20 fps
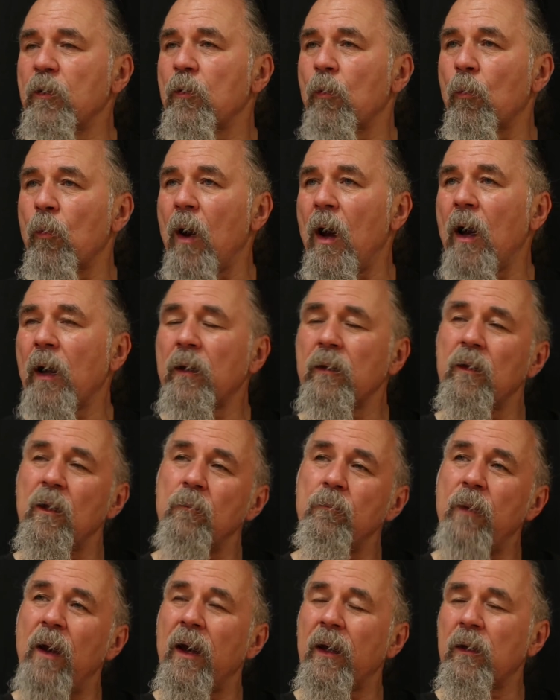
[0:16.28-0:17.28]
into rock, and then
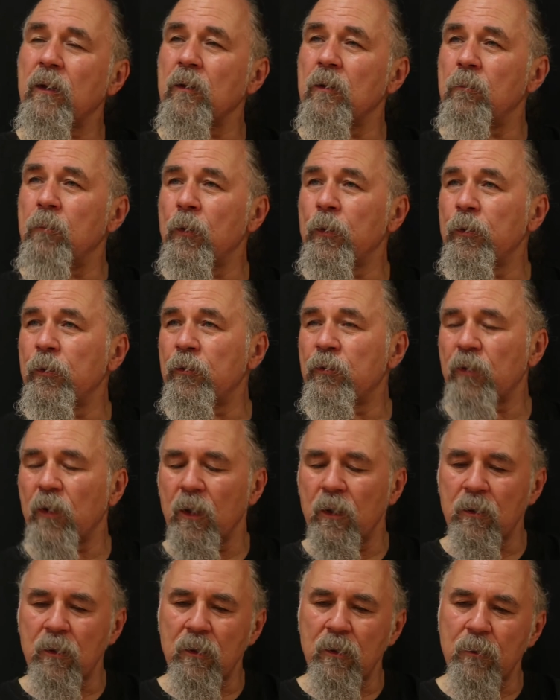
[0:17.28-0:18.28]
back into blues.
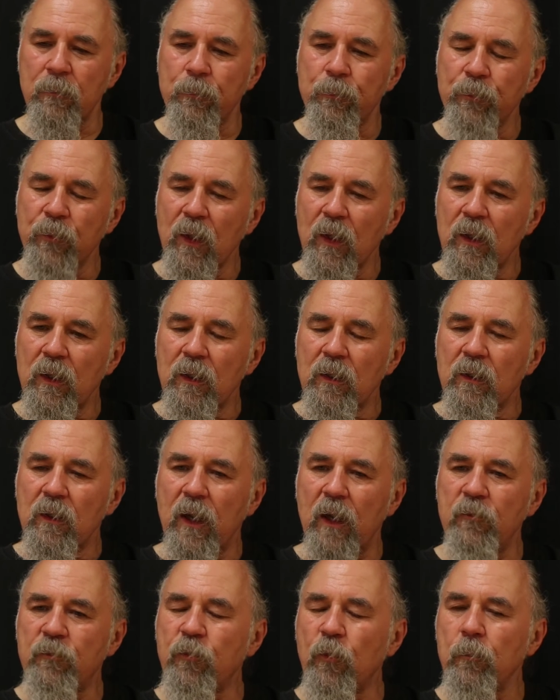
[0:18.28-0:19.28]

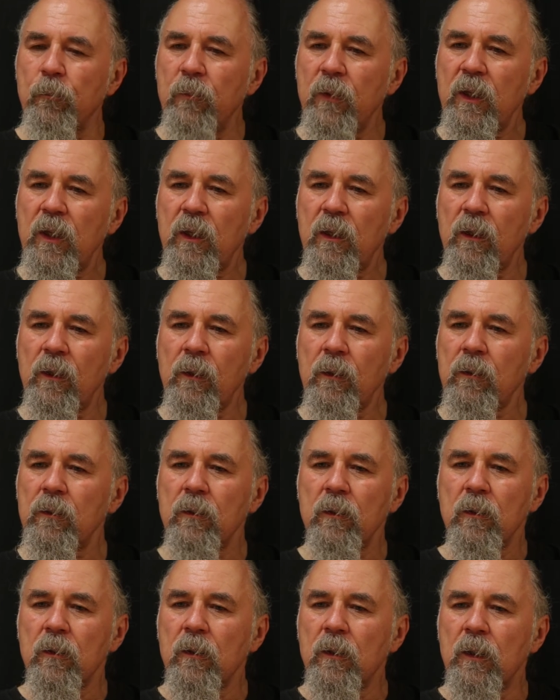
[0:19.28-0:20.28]
And for me,
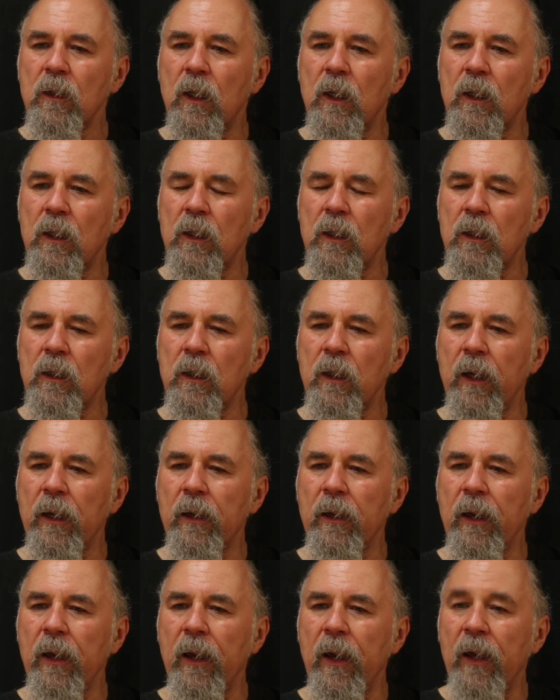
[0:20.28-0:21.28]

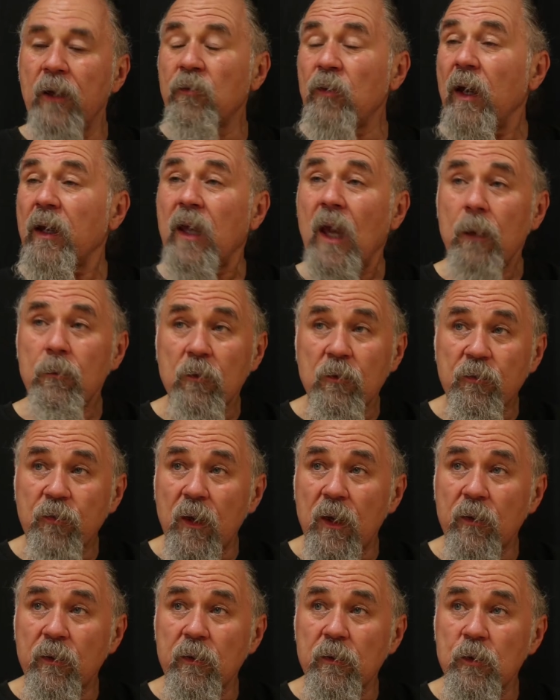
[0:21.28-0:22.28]
as I came to
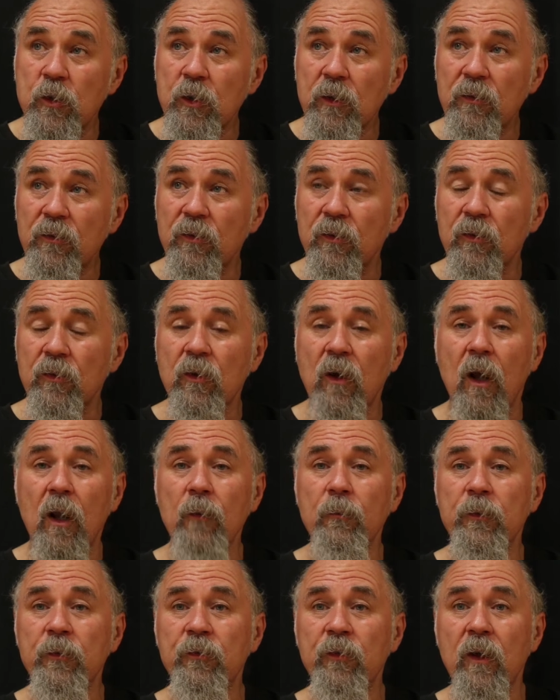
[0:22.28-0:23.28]
faith in Jesus, all
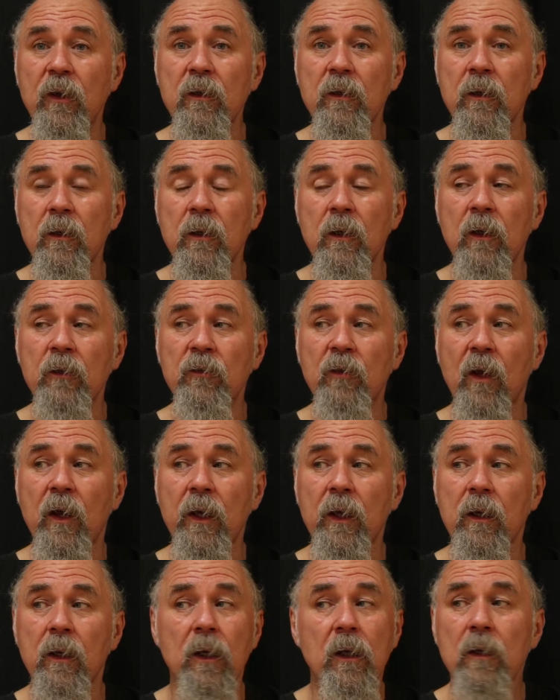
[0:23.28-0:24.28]
of a sudden it's
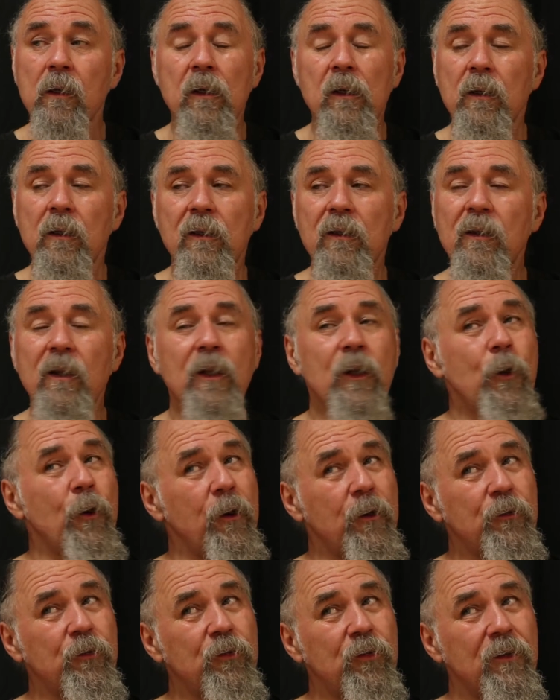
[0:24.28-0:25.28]
like the
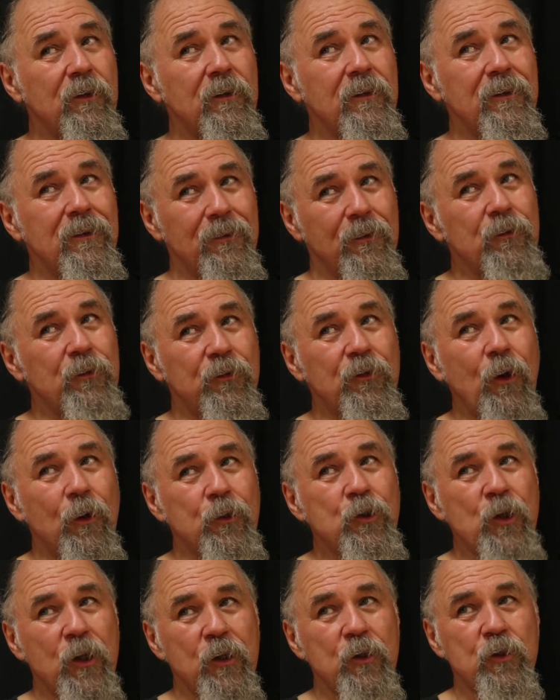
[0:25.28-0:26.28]
lyrics
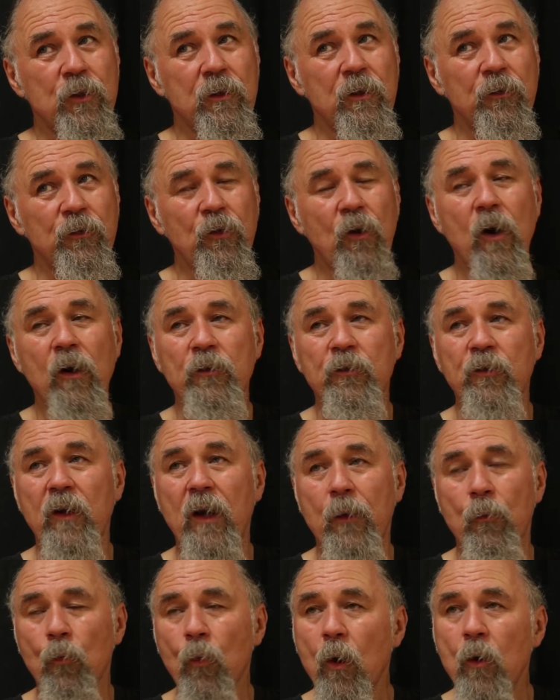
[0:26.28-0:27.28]
start changing. The songs that
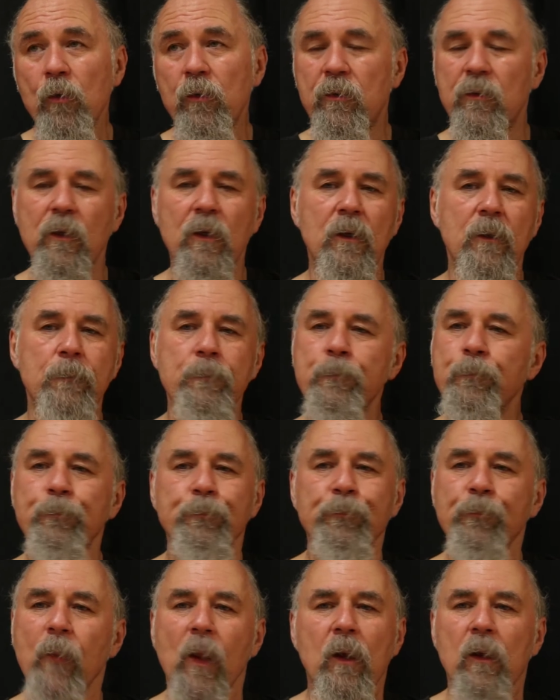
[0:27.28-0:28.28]
I wrote,
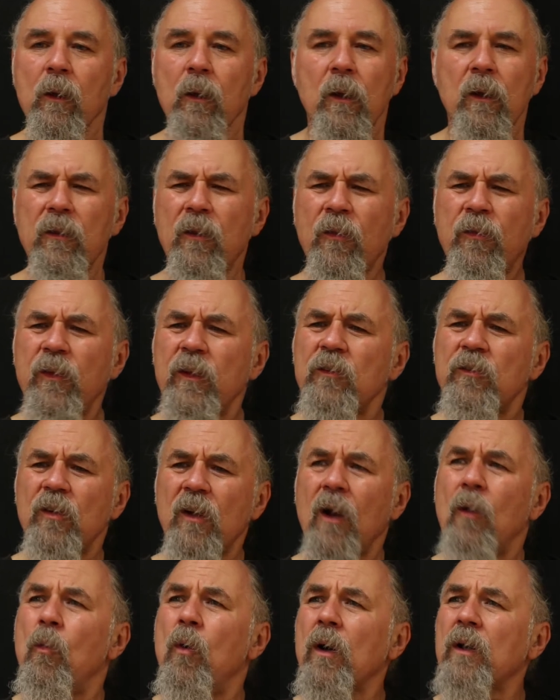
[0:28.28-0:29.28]
the things that
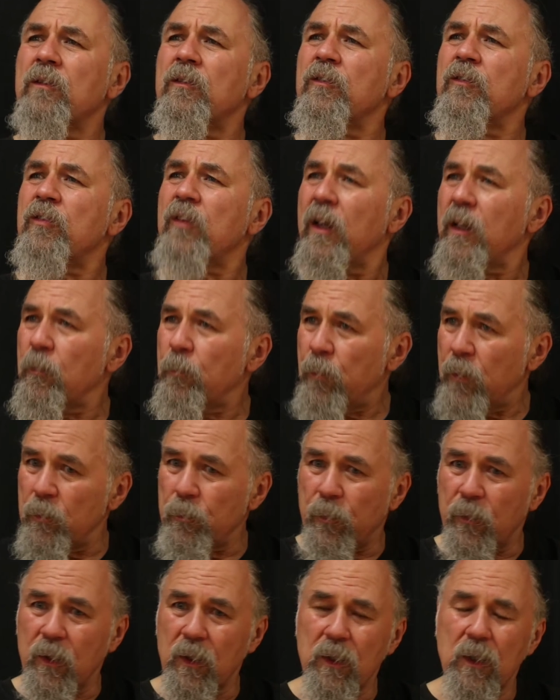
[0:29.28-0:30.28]
I wanted to say to
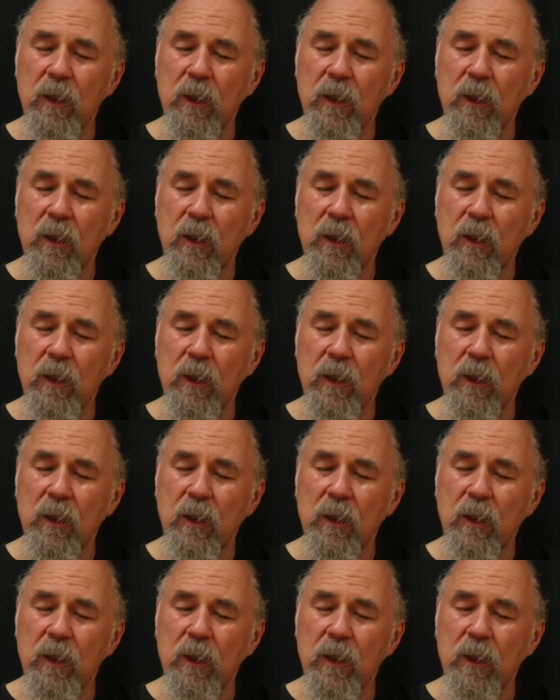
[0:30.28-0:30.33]
people.